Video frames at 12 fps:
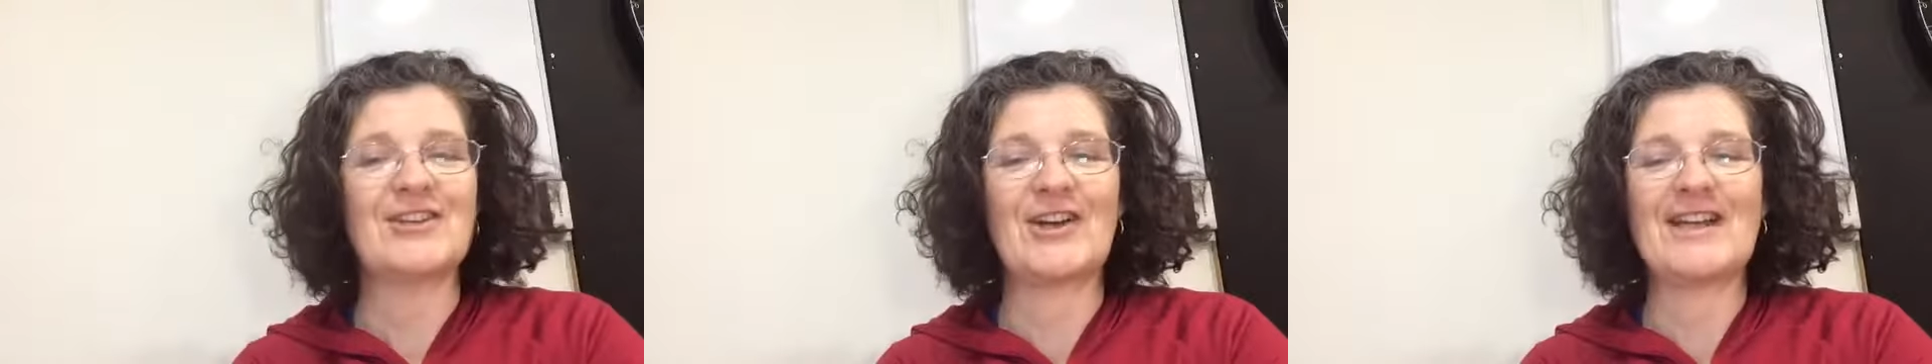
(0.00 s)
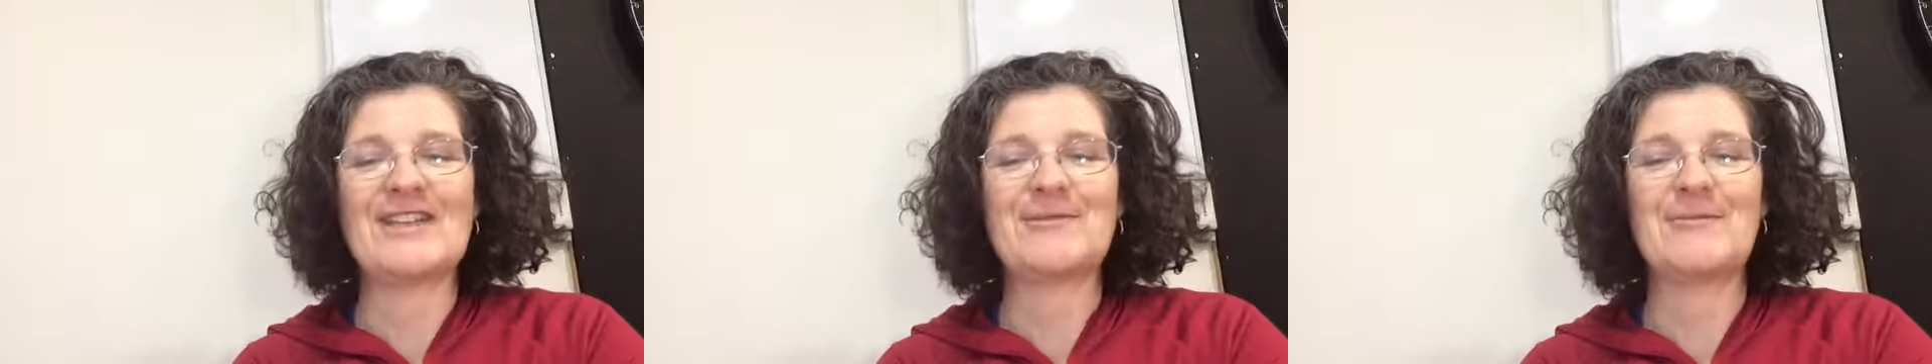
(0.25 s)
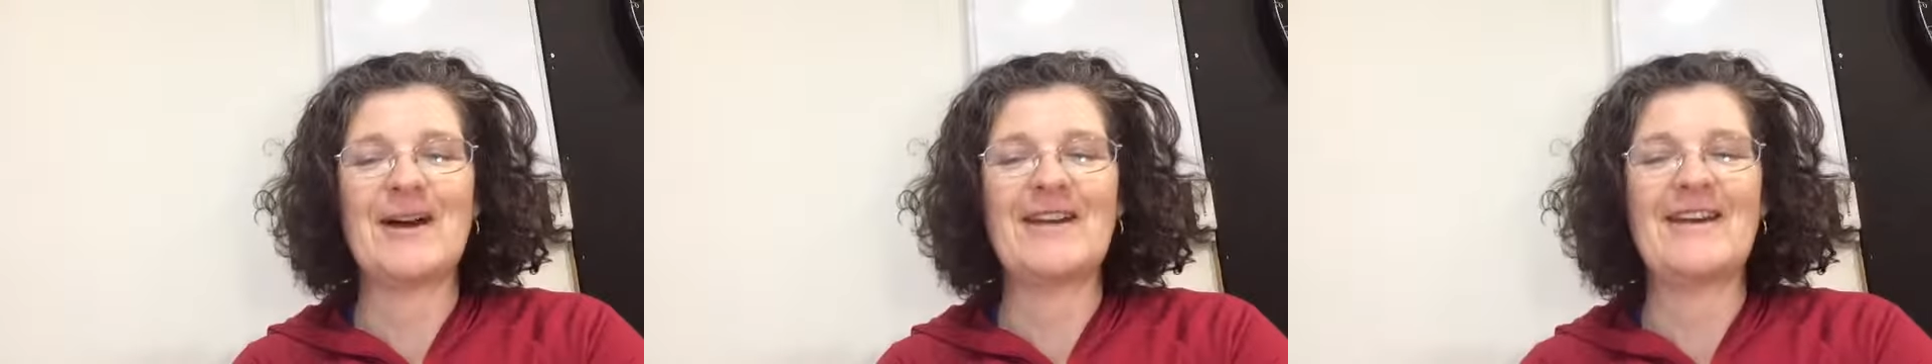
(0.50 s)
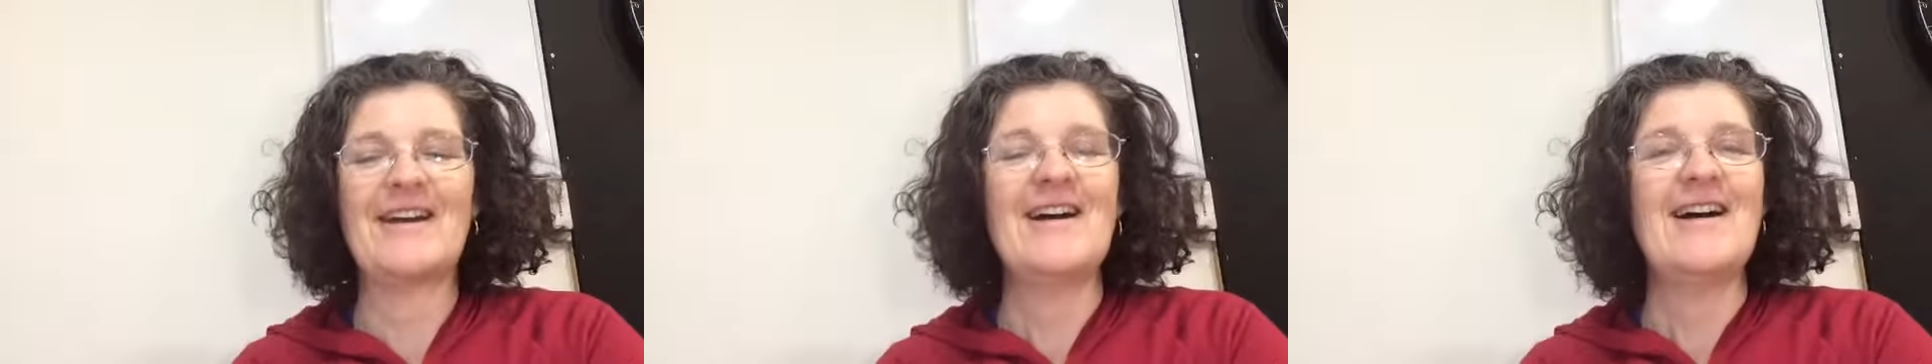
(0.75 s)
stretch
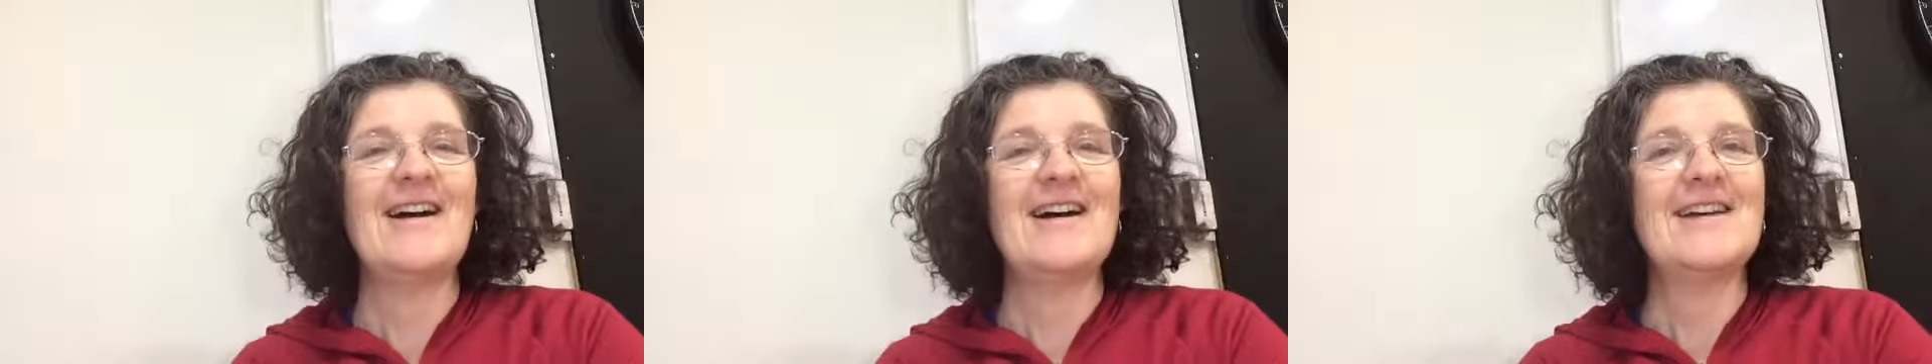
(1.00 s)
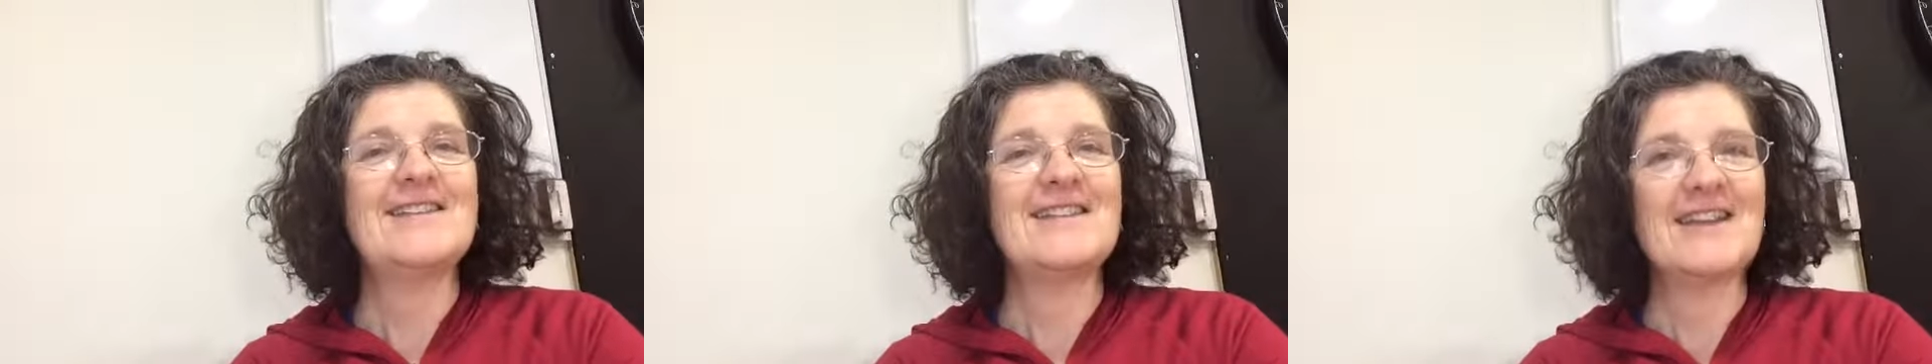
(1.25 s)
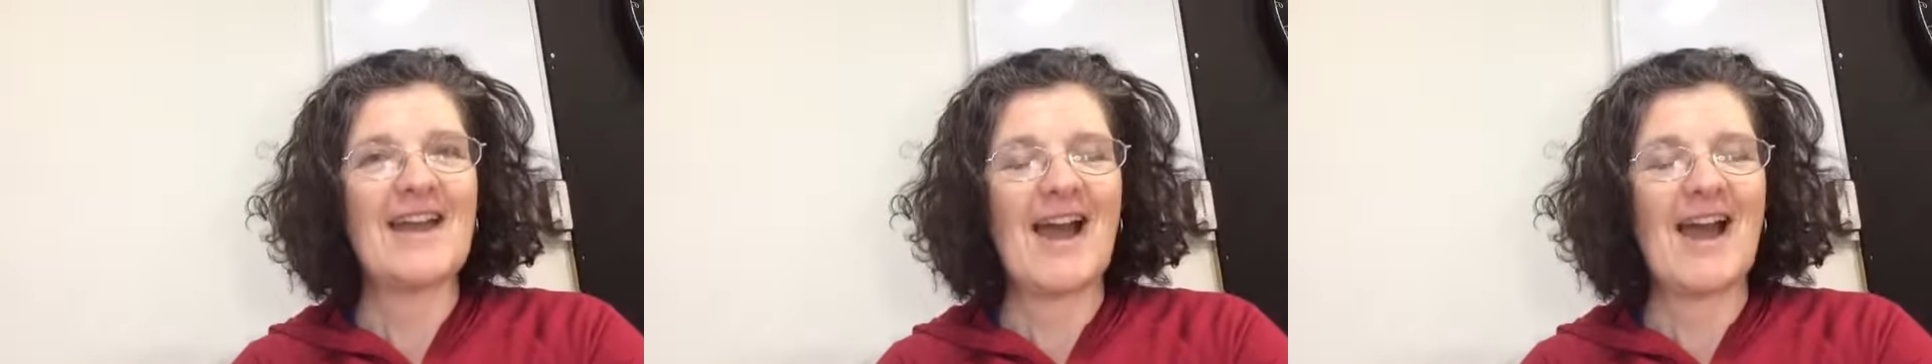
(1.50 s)
one. Sing